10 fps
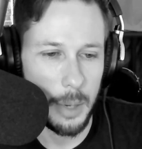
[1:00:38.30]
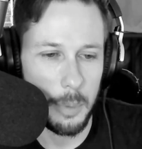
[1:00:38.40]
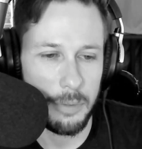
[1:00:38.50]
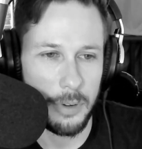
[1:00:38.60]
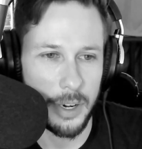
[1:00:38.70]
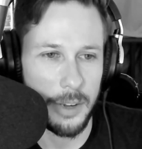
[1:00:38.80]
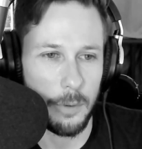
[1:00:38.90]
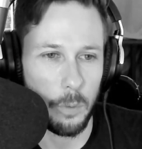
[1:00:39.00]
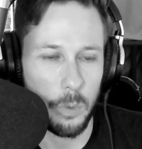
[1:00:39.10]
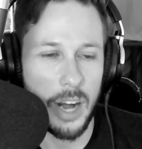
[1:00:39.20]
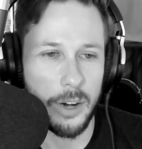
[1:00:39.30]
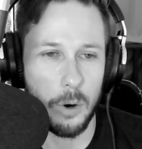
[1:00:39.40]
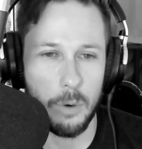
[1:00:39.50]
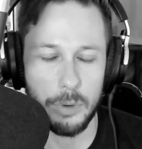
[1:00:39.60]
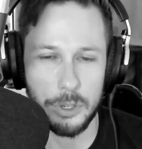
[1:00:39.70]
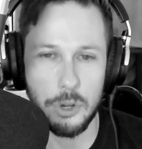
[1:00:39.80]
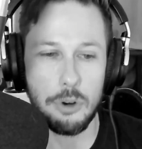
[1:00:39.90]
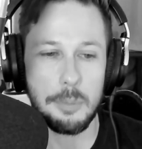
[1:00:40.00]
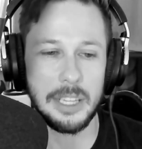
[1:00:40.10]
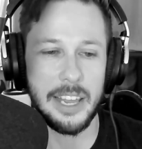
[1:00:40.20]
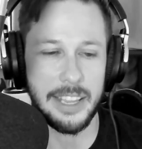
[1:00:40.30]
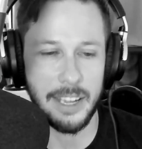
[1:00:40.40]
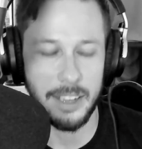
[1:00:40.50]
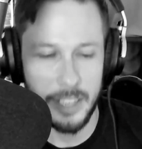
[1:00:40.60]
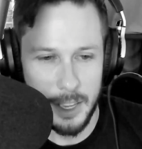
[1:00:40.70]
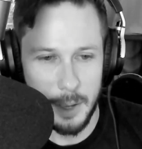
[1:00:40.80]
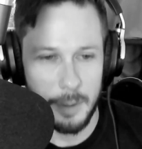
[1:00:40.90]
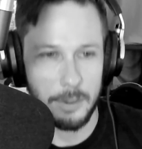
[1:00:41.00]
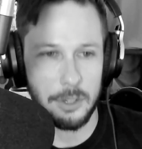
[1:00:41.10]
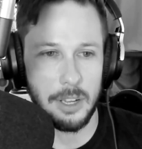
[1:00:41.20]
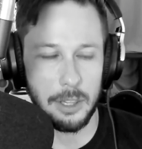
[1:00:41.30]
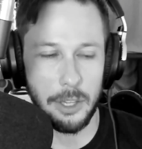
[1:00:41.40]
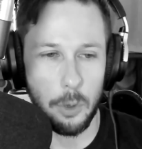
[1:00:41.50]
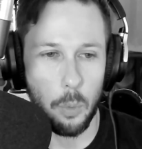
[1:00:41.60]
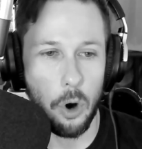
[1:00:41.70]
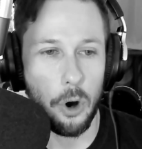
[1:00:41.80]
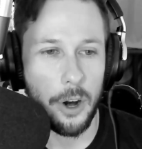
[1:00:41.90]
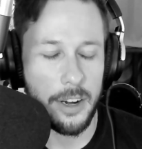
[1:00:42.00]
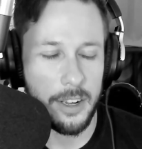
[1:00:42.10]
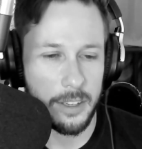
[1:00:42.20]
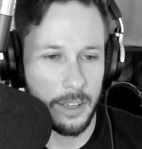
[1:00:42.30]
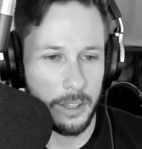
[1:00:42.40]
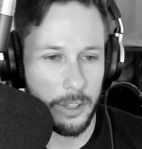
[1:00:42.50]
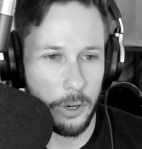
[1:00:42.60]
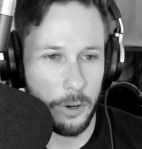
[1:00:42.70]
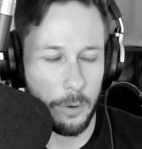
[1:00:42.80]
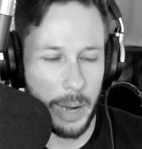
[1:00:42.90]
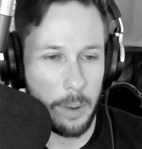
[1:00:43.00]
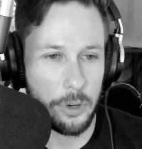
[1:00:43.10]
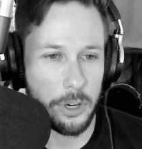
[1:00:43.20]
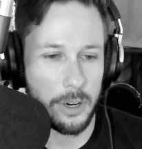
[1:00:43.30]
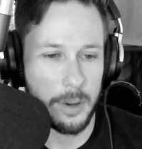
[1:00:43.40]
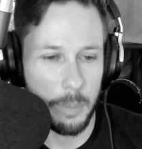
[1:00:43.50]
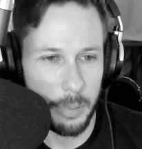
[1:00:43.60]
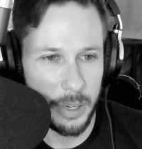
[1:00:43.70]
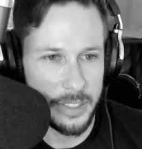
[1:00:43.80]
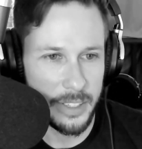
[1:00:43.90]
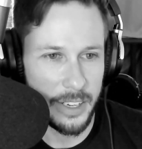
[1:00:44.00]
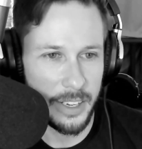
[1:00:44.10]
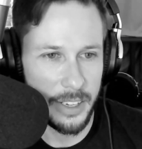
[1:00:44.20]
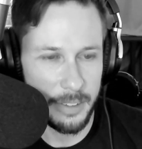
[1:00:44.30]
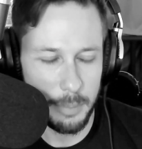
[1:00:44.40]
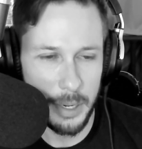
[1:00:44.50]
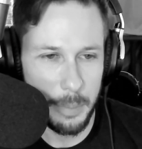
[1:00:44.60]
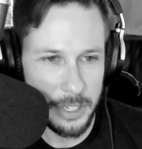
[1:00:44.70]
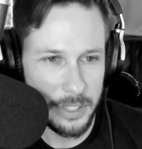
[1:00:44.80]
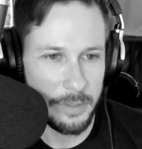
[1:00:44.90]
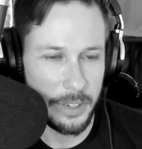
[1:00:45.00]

I'm a fucking rock over two millennia. Yep. A little worn, a little rounder, but uh, pretty much the